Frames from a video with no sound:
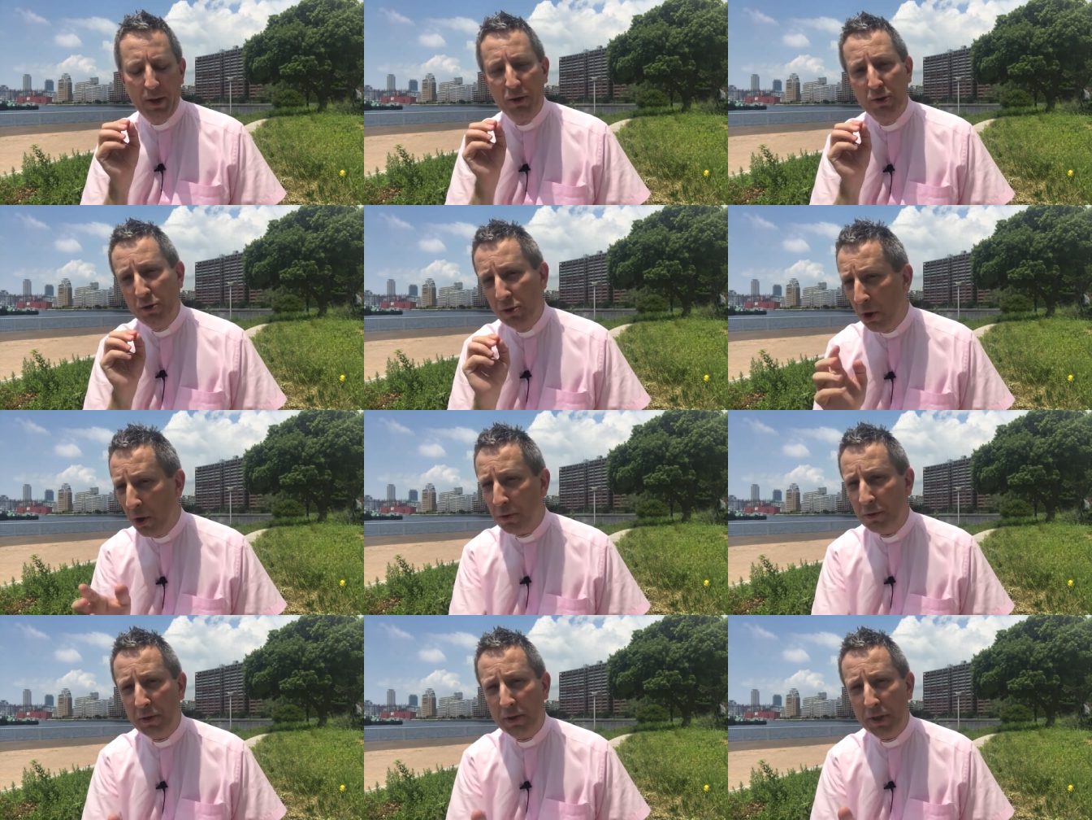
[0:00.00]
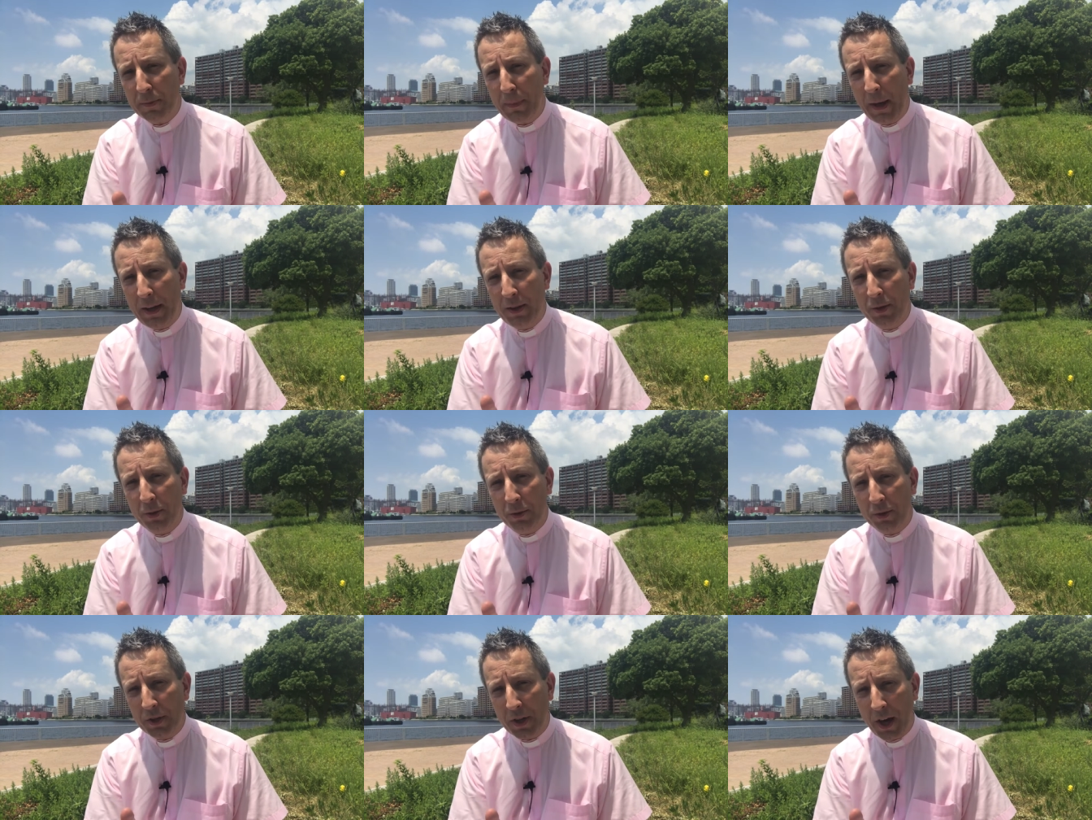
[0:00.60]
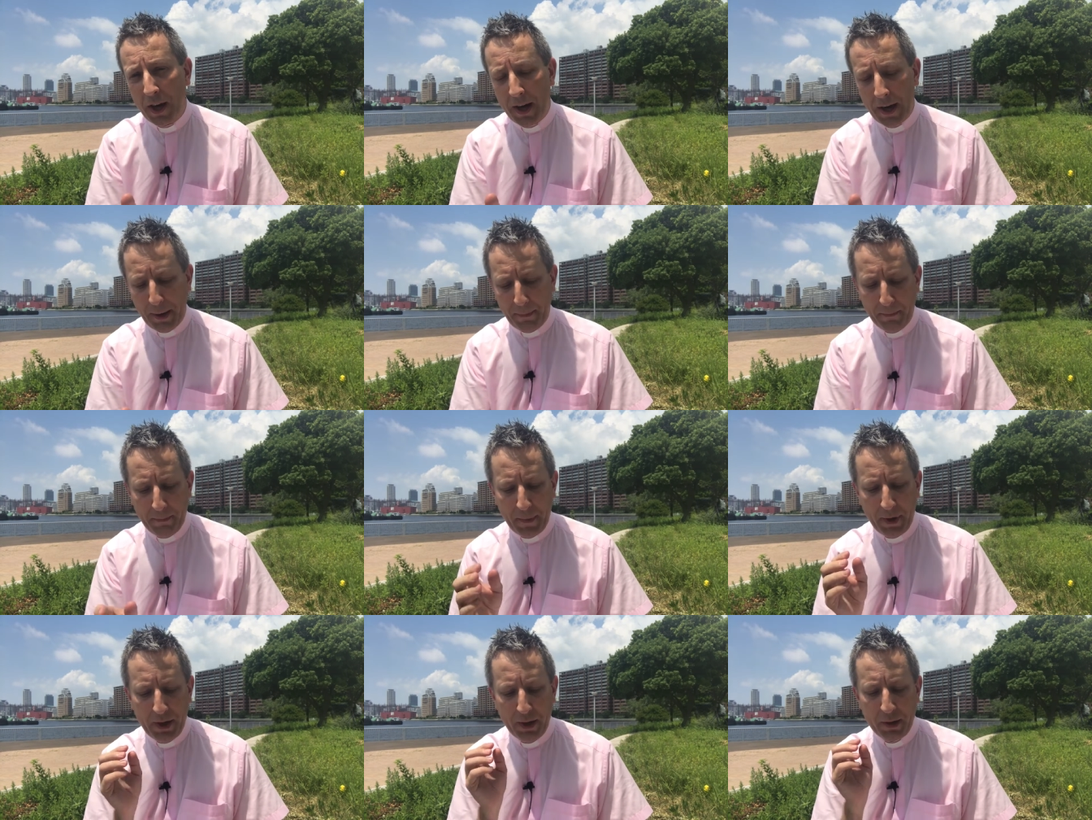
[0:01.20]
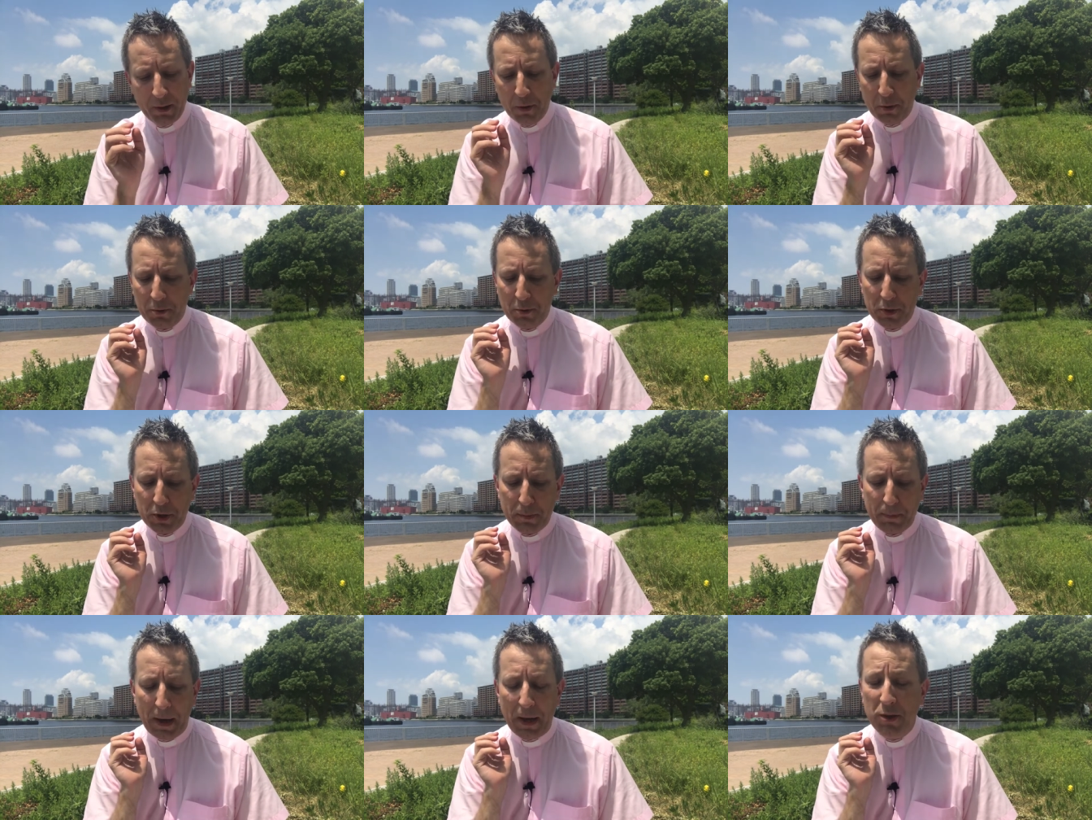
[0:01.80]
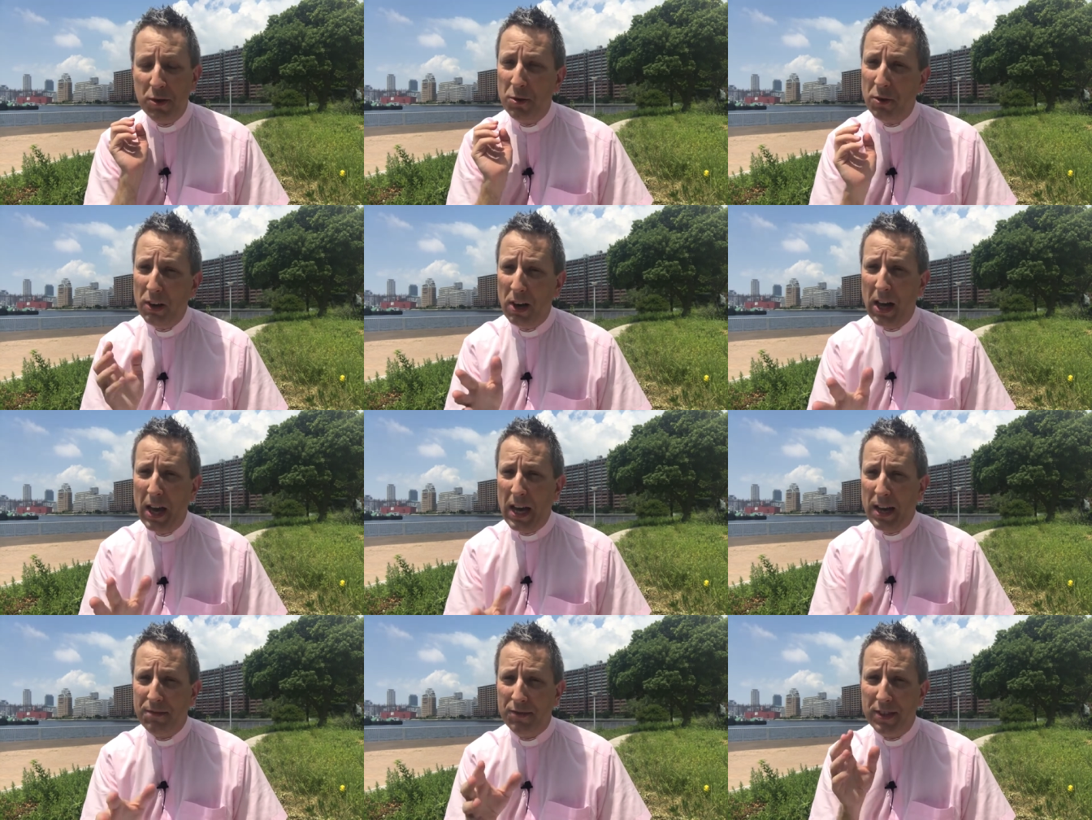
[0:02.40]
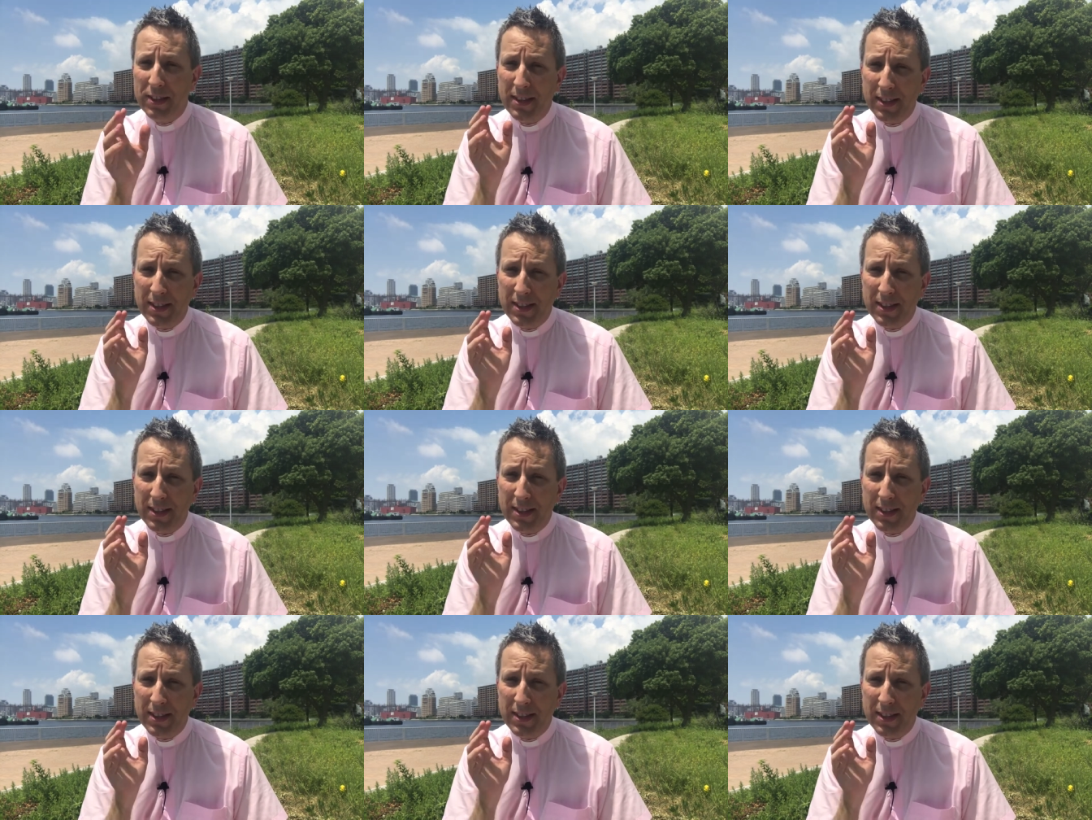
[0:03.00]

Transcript: not to spend your time, not to spend your lives